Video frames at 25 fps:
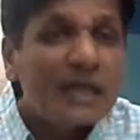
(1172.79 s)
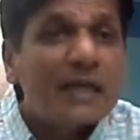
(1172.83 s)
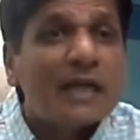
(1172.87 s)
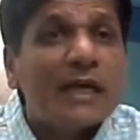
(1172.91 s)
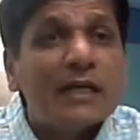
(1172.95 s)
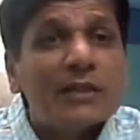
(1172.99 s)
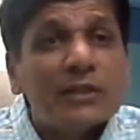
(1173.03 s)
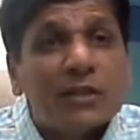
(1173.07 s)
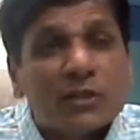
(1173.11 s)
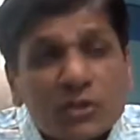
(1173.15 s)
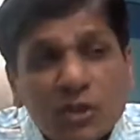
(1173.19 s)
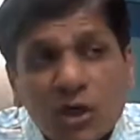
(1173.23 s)

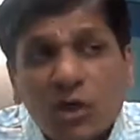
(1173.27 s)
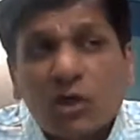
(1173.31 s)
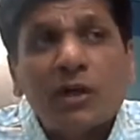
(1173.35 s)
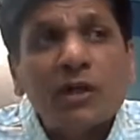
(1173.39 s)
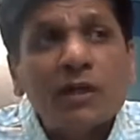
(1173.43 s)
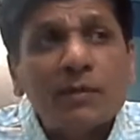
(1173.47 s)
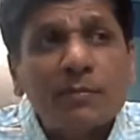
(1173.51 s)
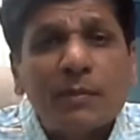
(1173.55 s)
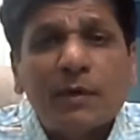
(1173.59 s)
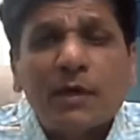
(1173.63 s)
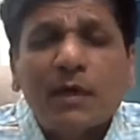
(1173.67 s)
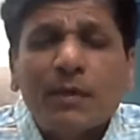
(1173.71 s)
And the
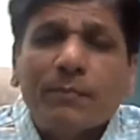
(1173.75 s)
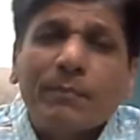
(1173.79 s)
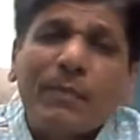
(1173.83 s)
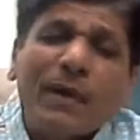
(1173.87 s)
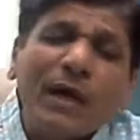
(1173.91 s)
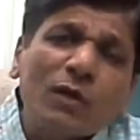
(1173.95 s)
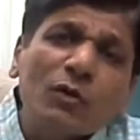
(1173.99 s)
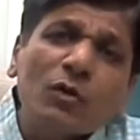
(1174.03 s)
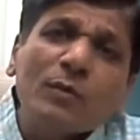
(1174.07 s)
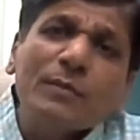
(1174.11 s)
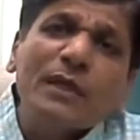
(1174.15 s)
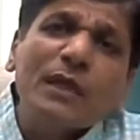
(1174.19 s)
third
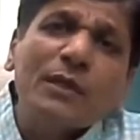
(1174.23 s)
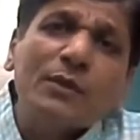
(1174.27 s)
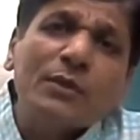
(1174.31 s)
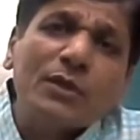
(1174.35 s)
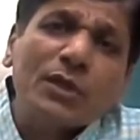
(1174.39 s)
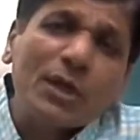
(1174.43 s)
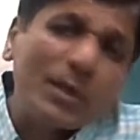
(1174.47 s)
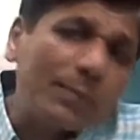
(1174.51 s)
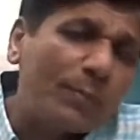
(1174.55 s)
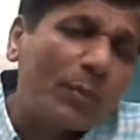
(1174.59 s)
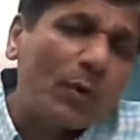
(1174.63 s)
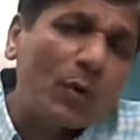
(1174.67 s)
part of that
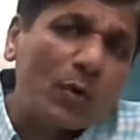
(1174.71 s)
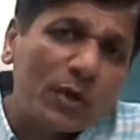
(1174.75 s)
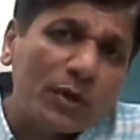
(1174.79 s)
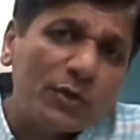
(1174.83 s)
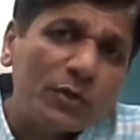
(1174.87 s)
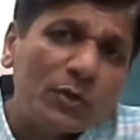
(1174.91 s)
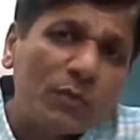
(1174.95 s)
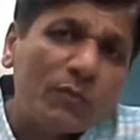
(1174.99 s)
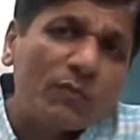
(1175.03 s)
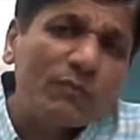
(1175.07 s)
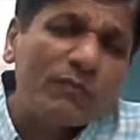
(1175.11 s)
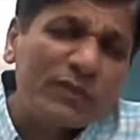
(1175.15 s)
report,
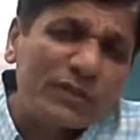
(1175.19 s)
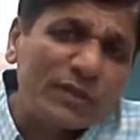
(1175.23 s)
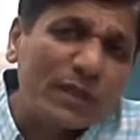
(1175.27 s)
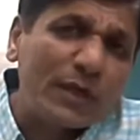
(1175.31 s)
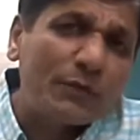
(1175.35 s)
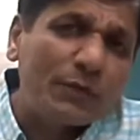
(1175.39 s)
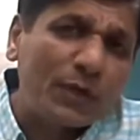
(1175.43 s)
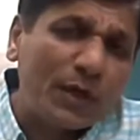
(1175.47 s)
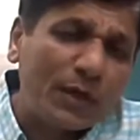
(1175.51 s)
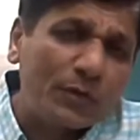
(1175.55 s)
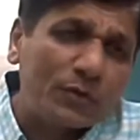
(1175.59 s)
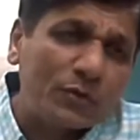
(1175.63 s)
which
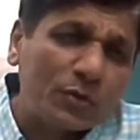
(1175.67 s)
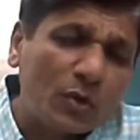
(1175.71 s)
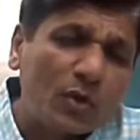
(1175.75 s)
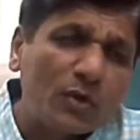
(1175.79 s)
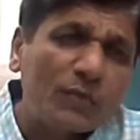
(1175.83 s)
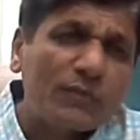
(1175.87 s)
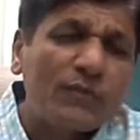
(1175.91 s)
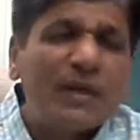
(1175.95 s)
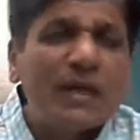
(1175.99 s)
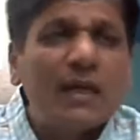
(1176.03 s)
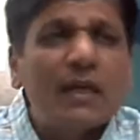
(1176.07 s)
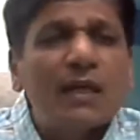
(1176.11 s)
I thought
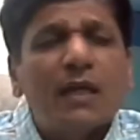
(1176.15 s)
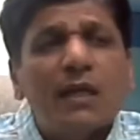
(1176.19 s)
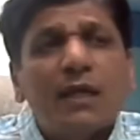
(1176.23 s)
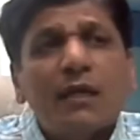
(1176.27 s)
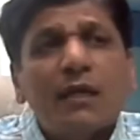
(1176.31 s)
will